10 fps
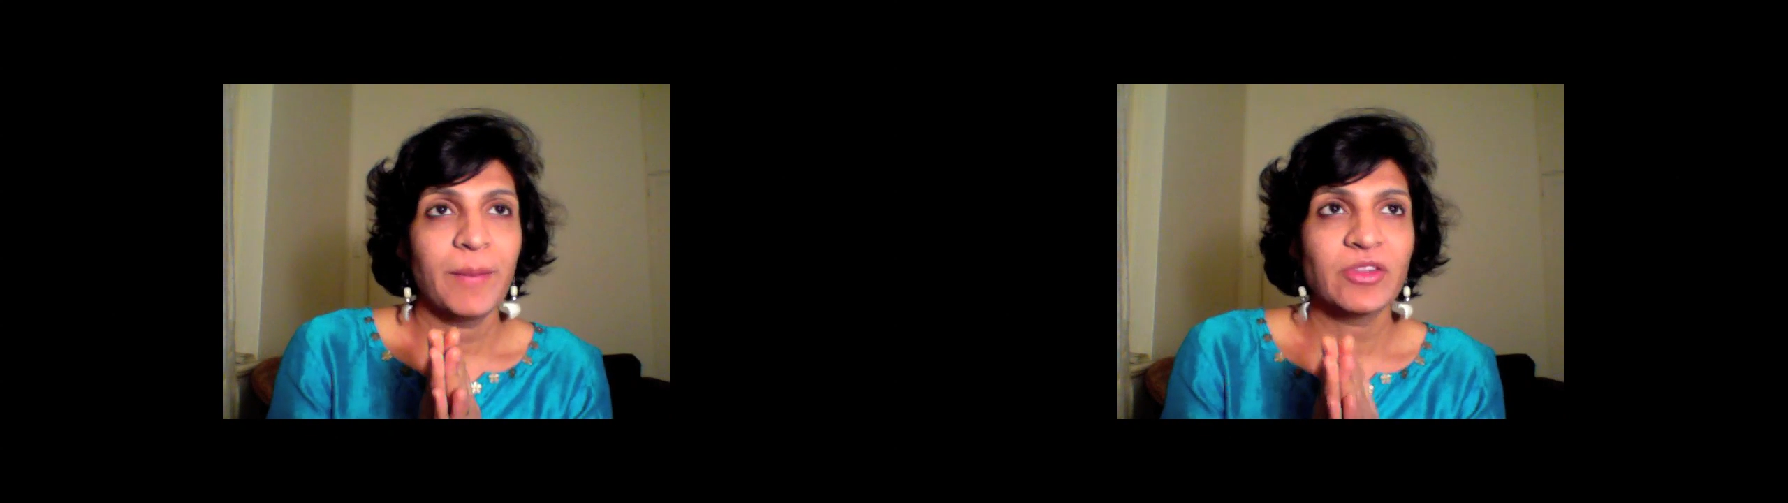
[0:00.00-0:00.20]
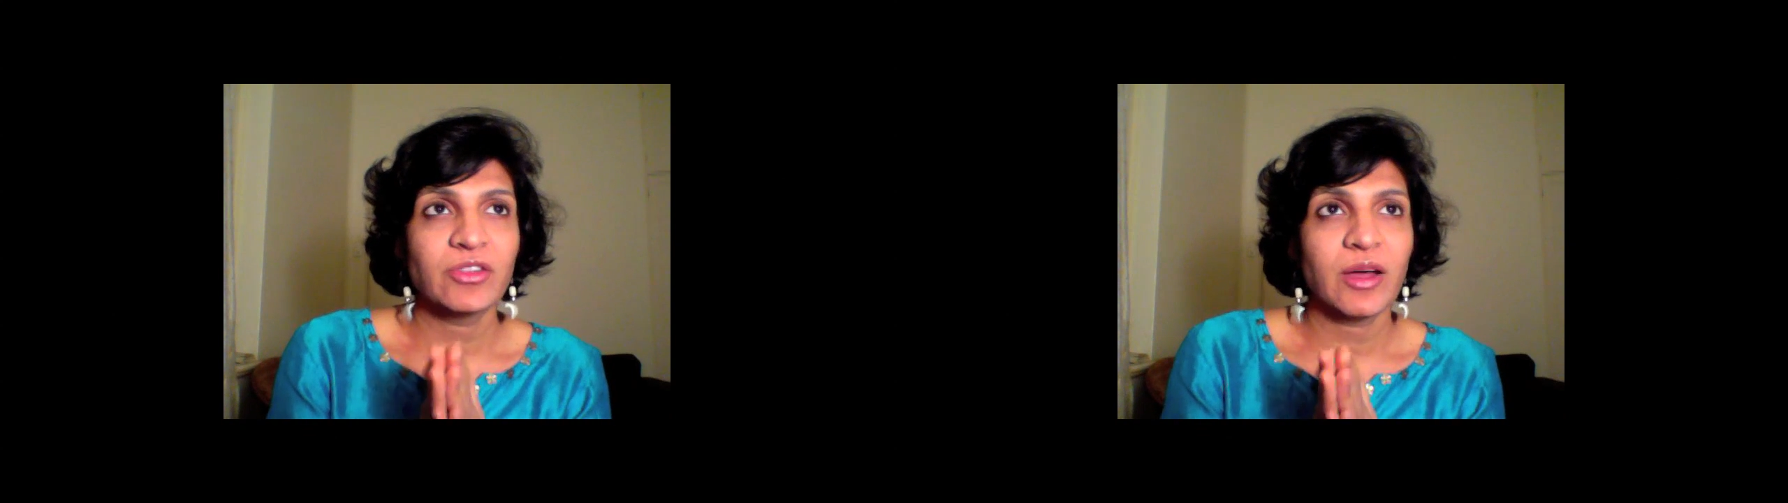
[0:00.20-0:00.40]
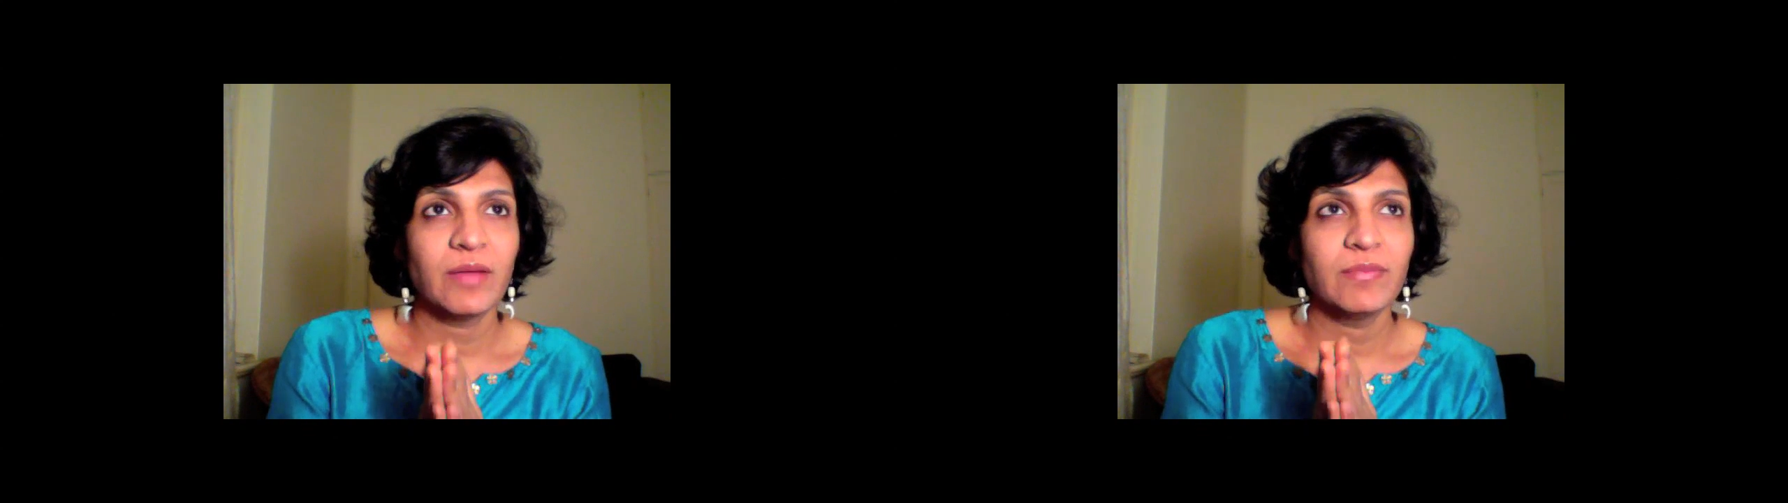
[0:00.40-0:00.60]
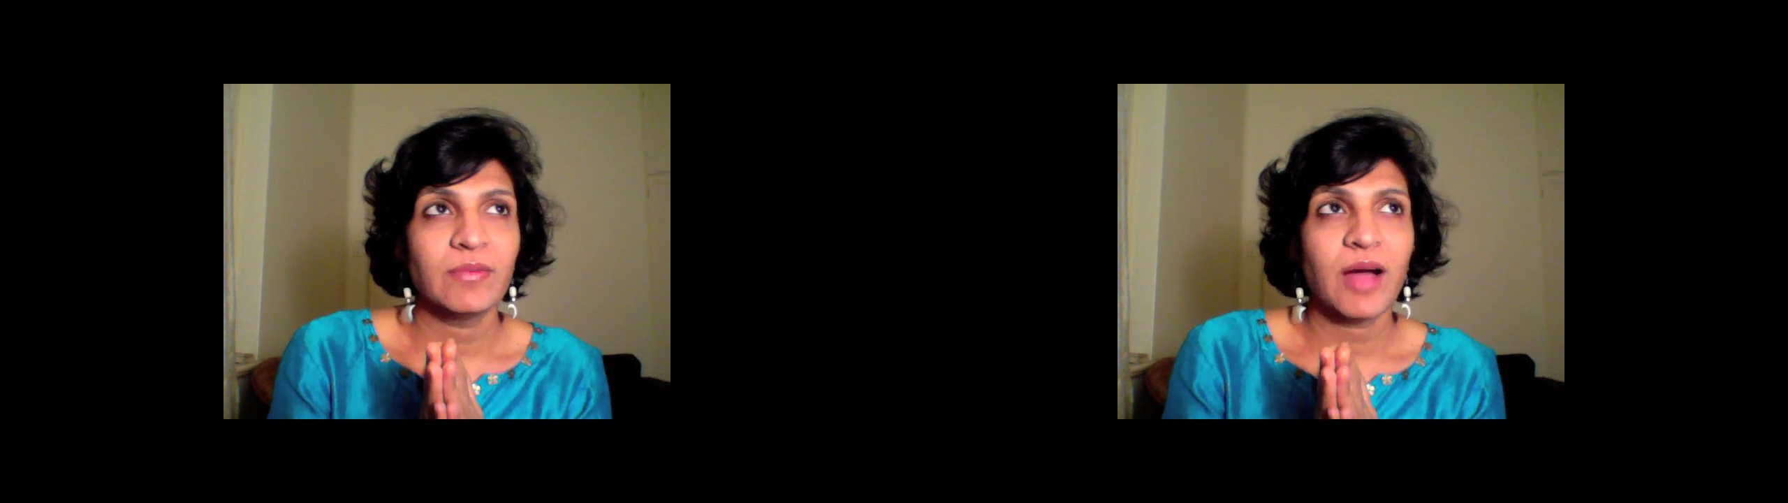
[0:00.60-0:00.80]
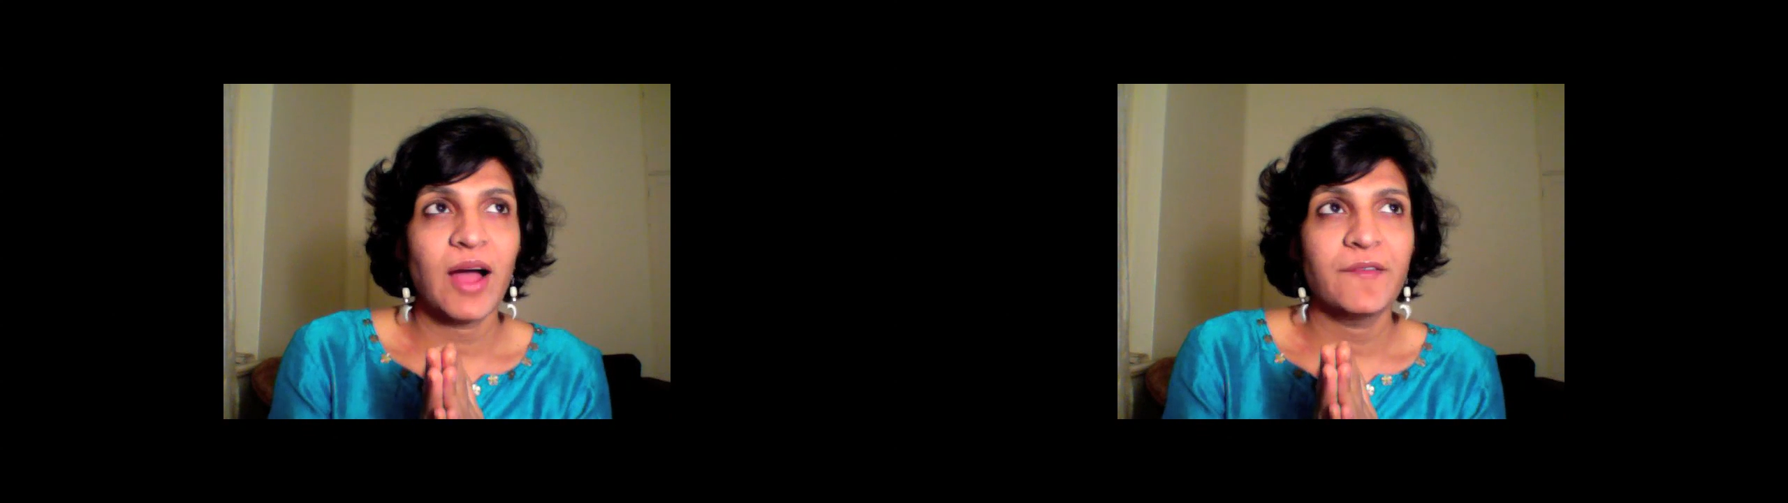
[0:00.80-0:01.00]
because
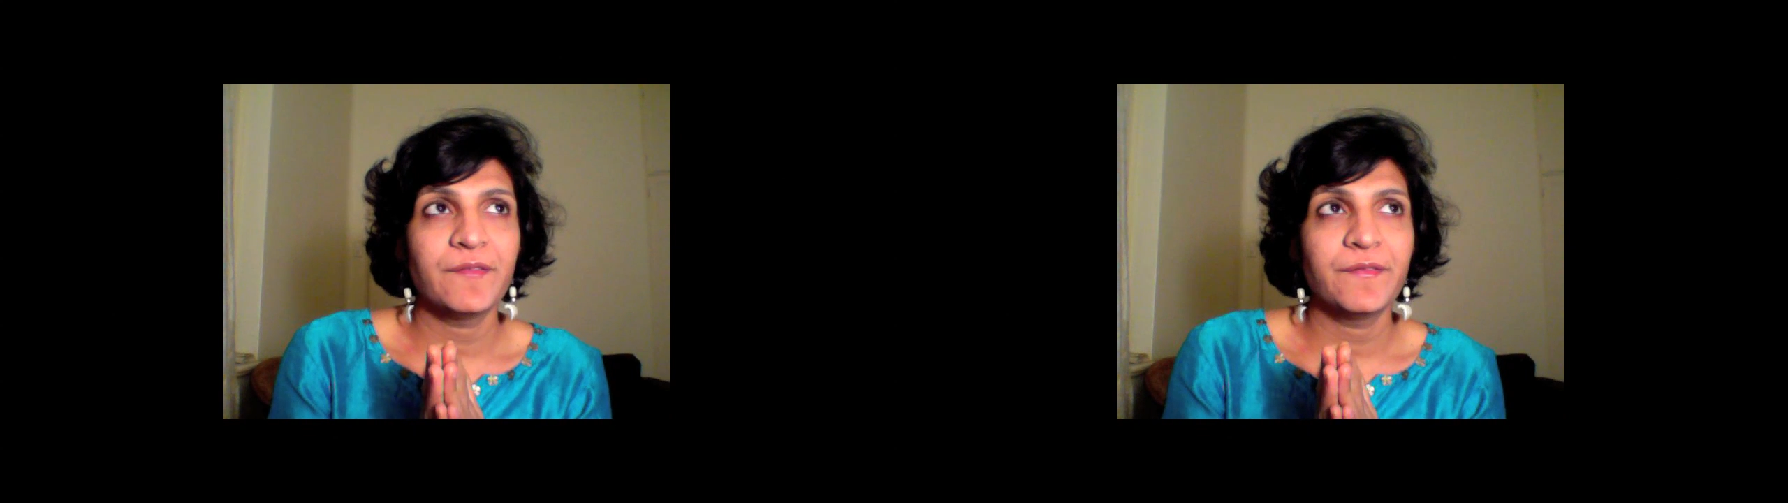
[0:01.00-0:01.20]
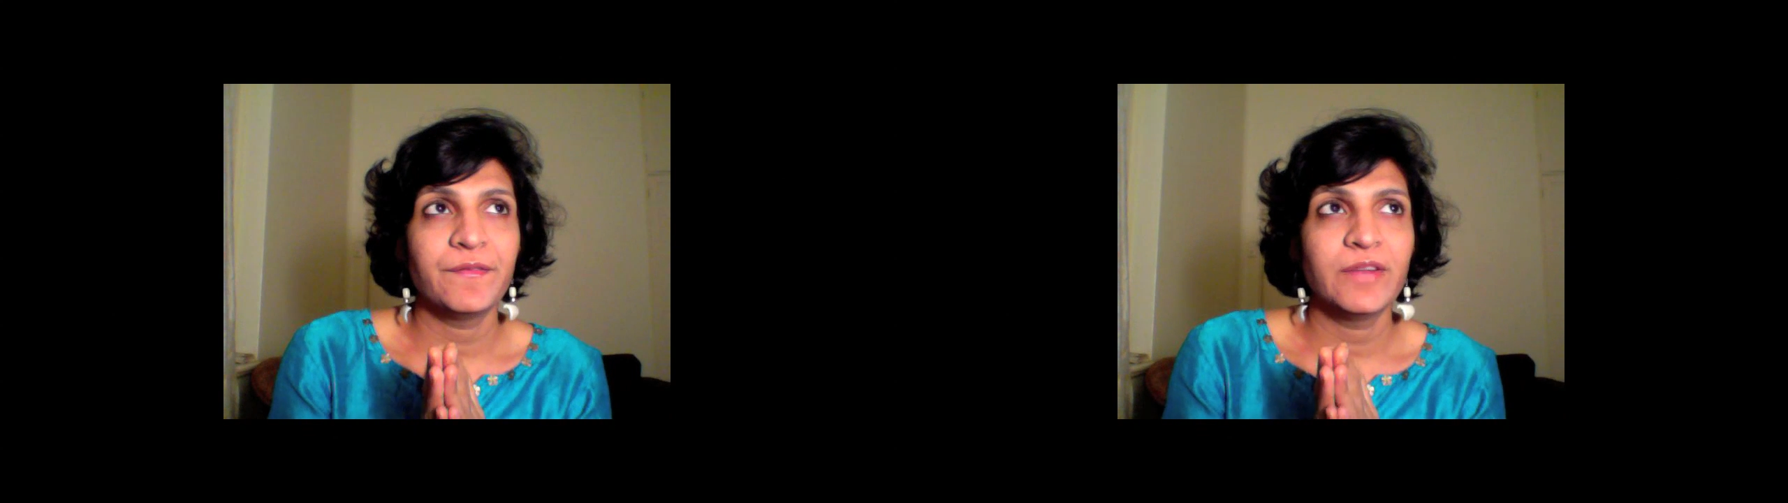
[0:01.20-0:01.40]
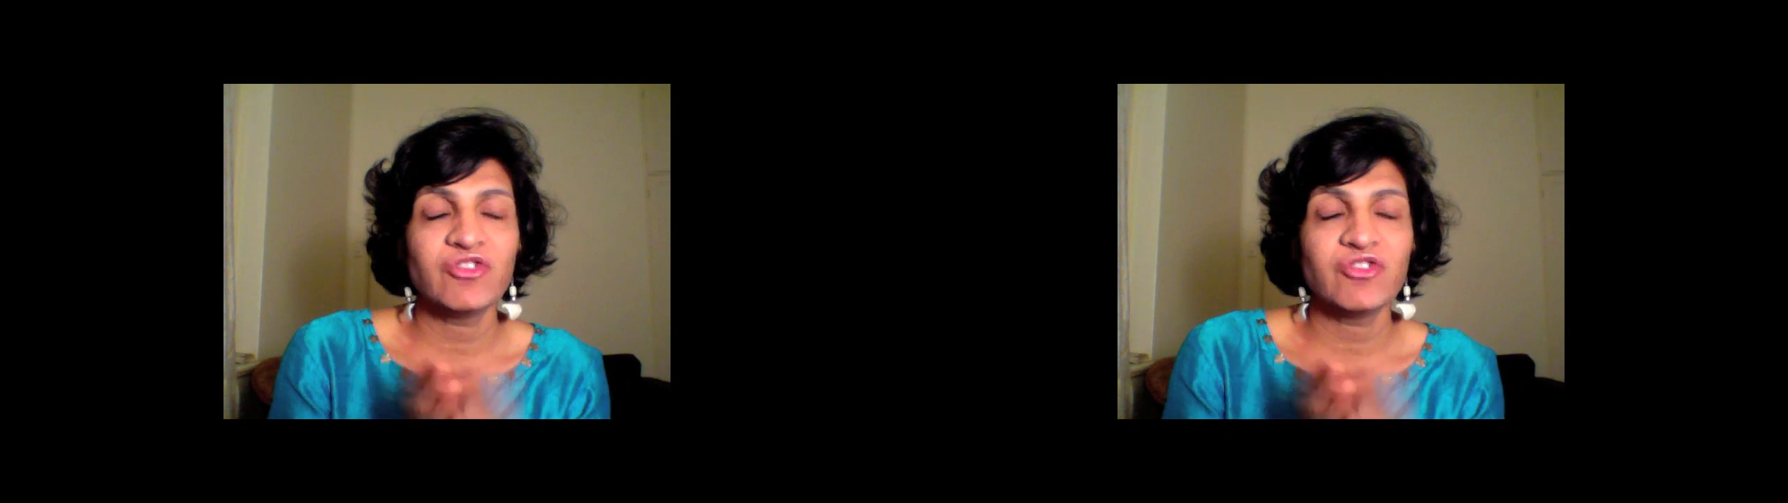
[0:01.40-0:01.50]
I've